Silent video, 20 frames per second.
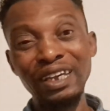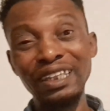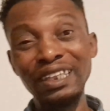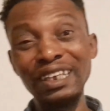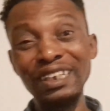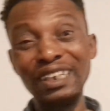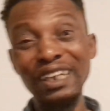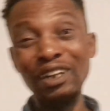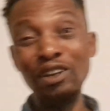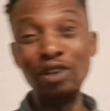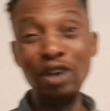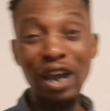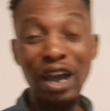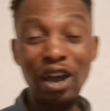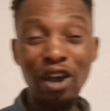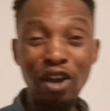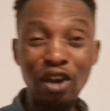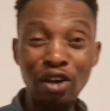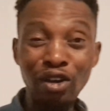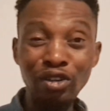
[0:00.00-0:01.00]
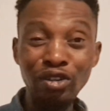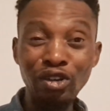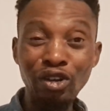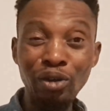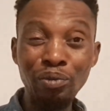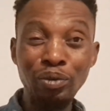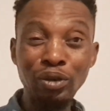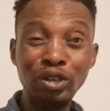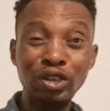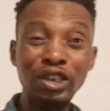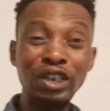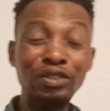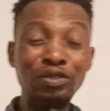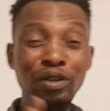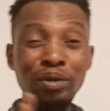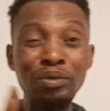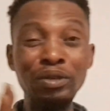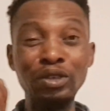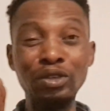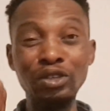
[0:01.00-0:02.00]
This is an opportunity
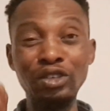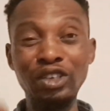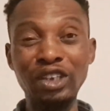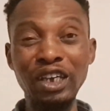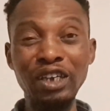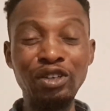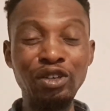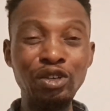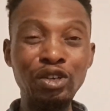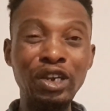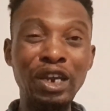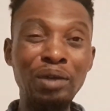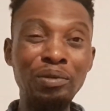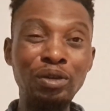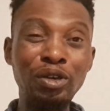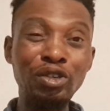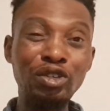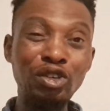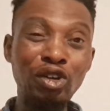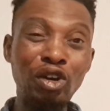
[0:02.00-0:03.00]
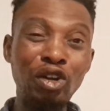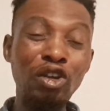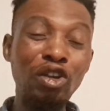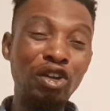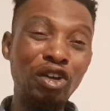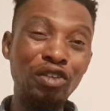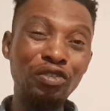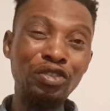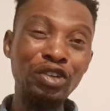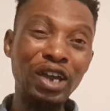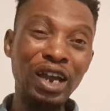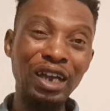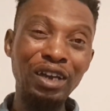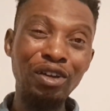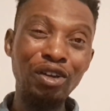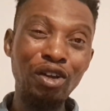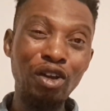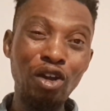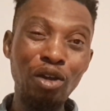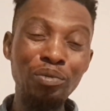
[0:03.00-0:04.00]
for me to say to you guys, because a lot of you are
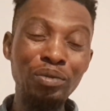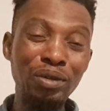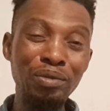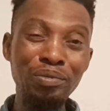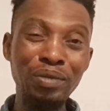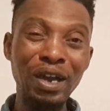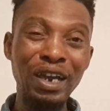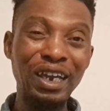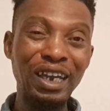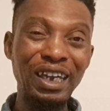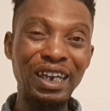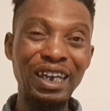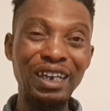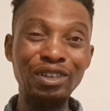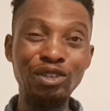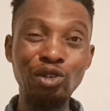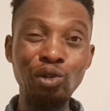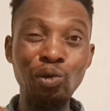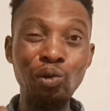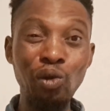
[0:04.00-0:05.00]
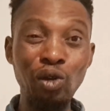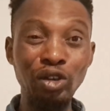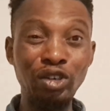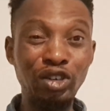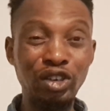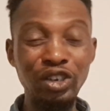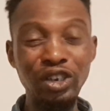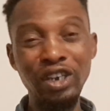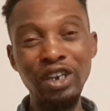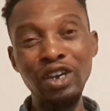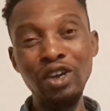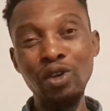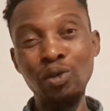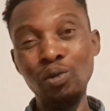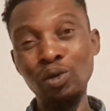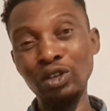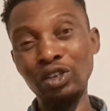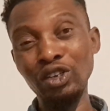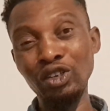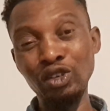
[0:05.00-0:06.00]
not coming back again to watch
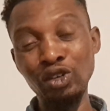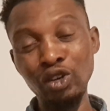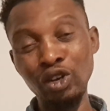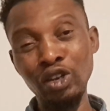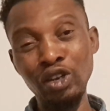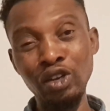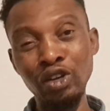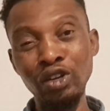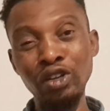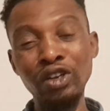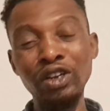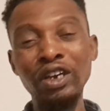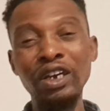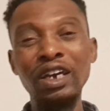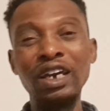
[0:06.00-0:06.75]
what is going on.